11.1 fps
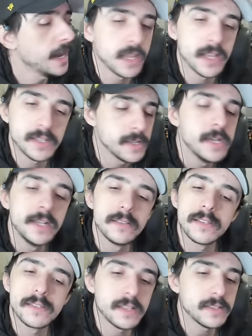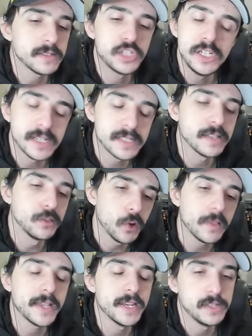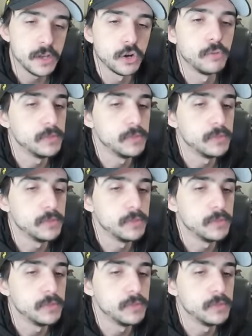I, I this she doesn't look like an adult,